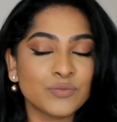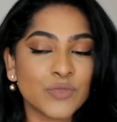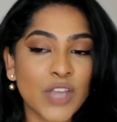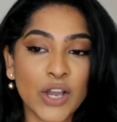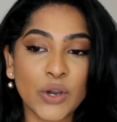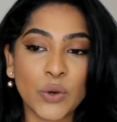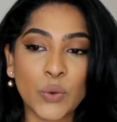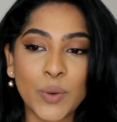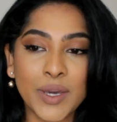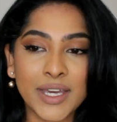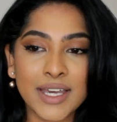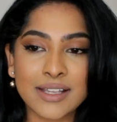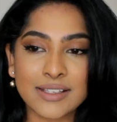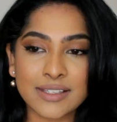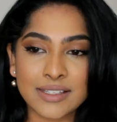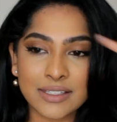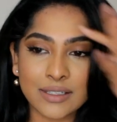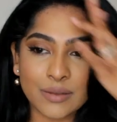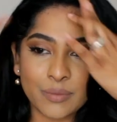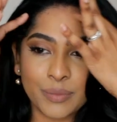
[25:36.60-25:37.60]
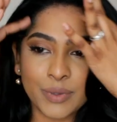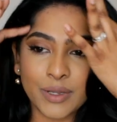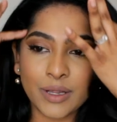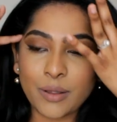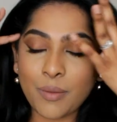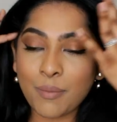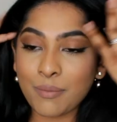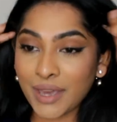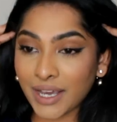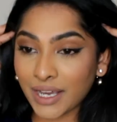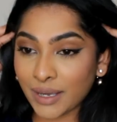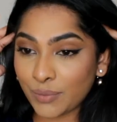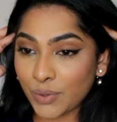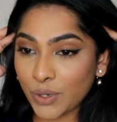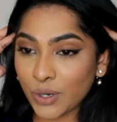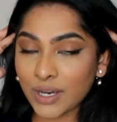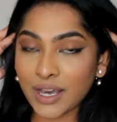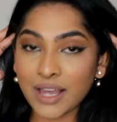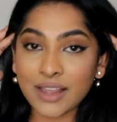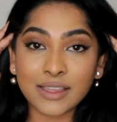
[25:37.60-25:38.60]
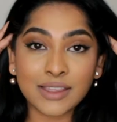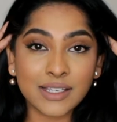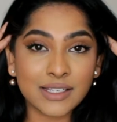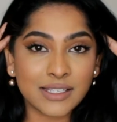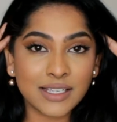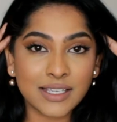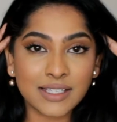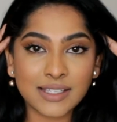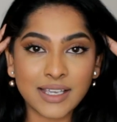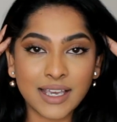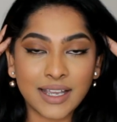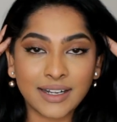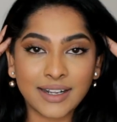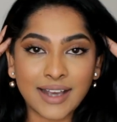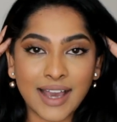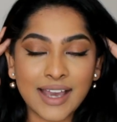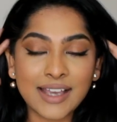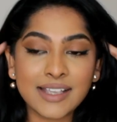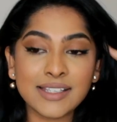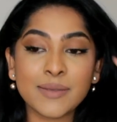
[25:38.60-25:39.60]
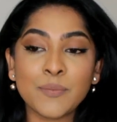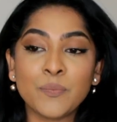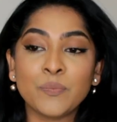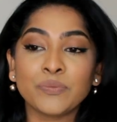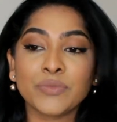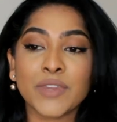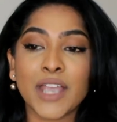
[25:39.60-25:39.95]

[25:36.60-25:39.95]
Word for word: a quick and simple makeup look. This is it, guys.